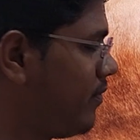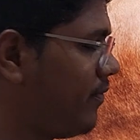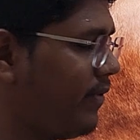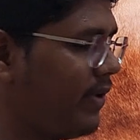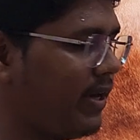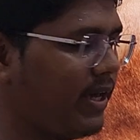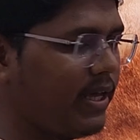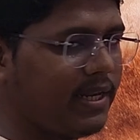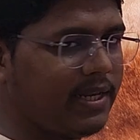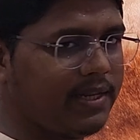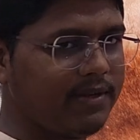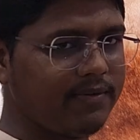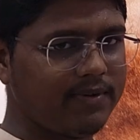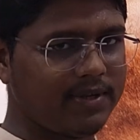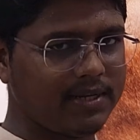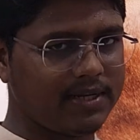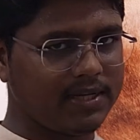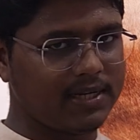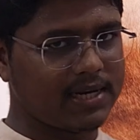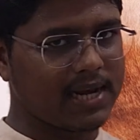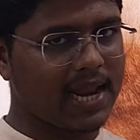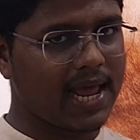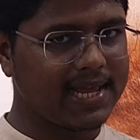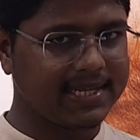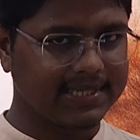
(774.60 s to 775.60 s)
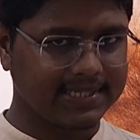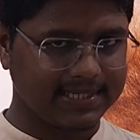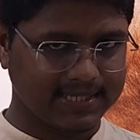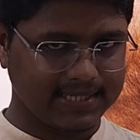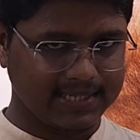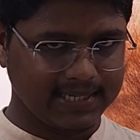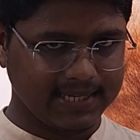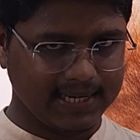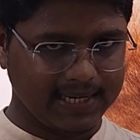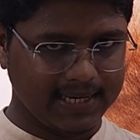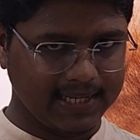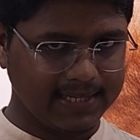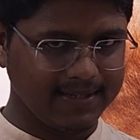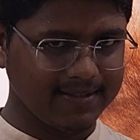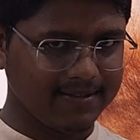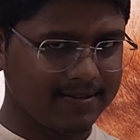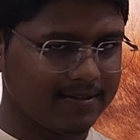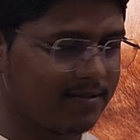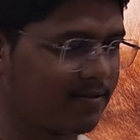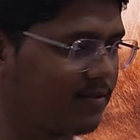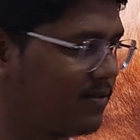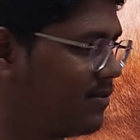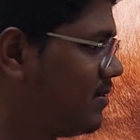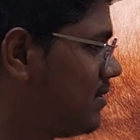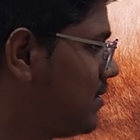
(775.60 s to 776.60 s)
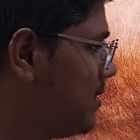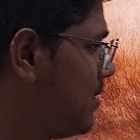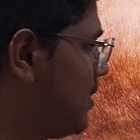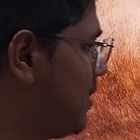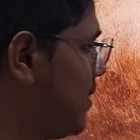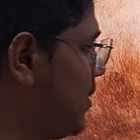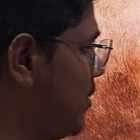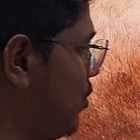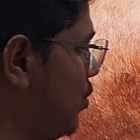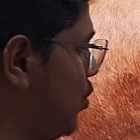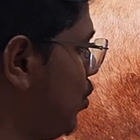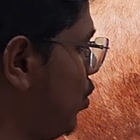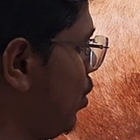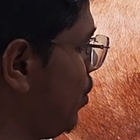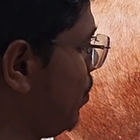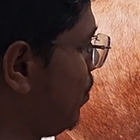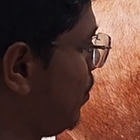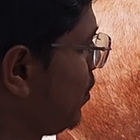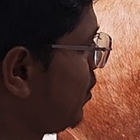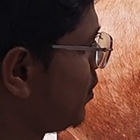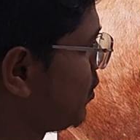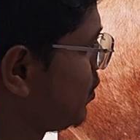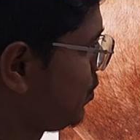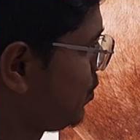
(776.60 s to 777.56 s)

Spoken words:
very, very nice healing, no more